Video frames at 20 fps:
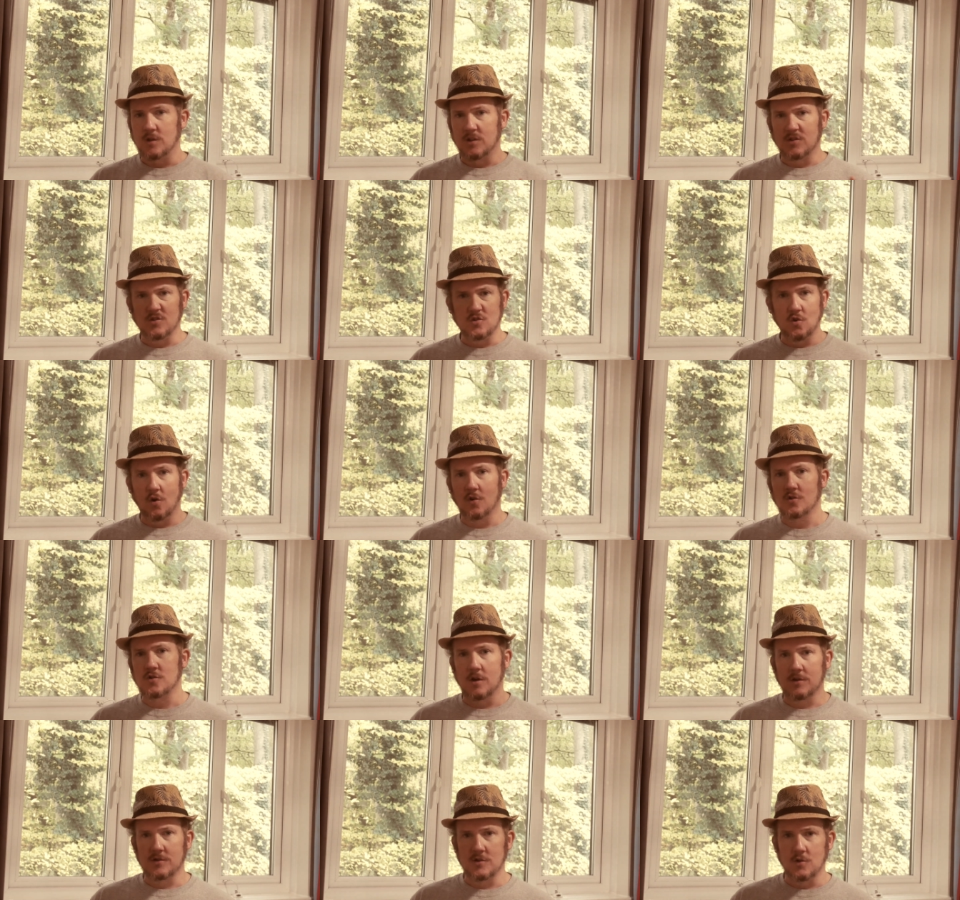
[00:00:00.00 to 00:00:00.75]
There's
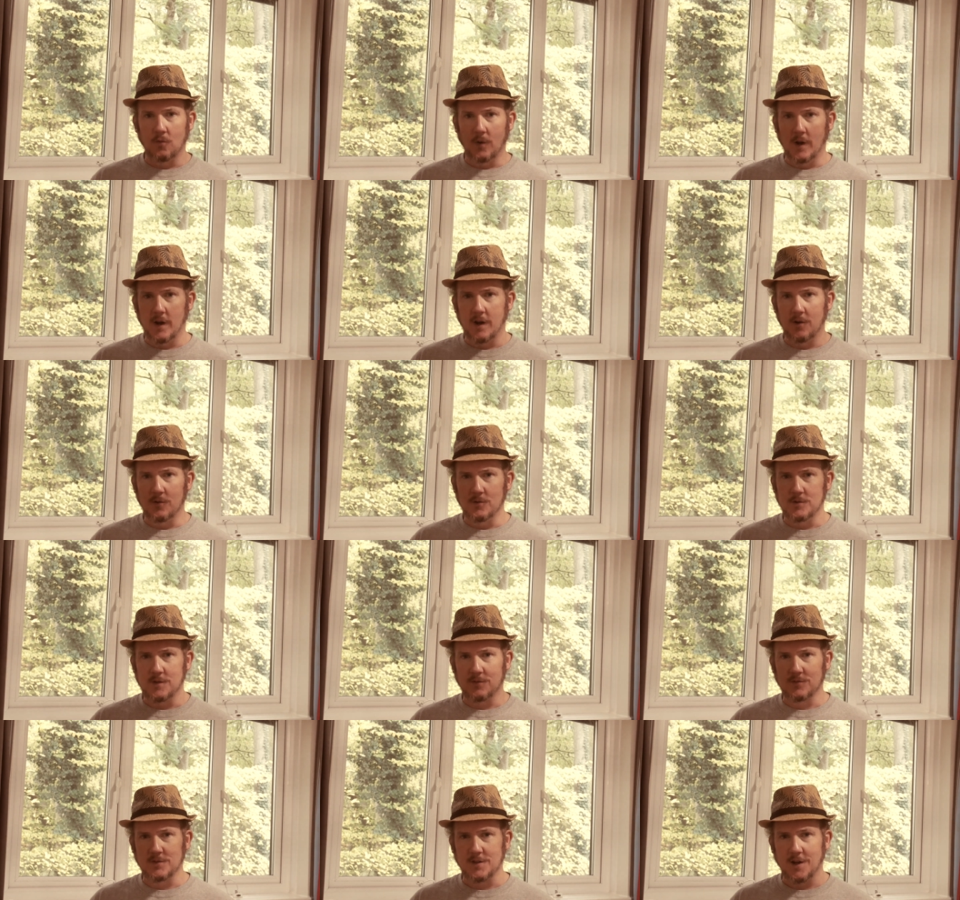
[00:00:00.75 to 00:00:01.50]
not just your
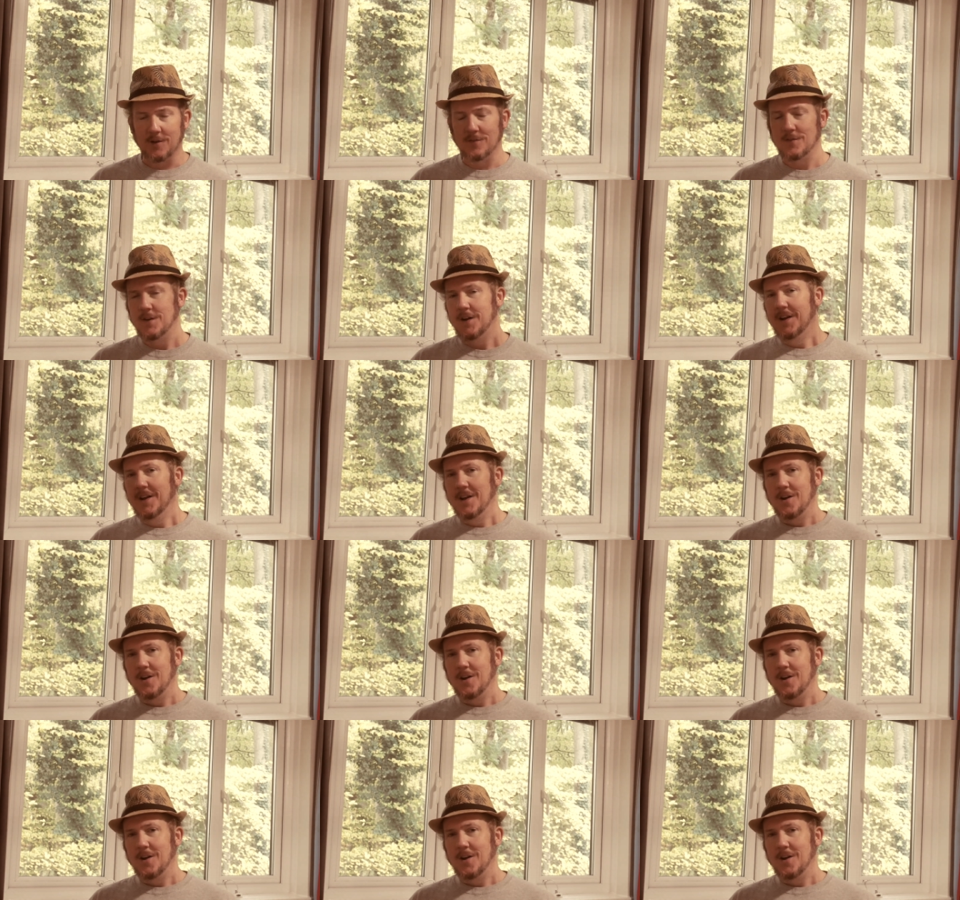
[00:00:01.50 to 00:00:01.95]
all-inclusive stuff.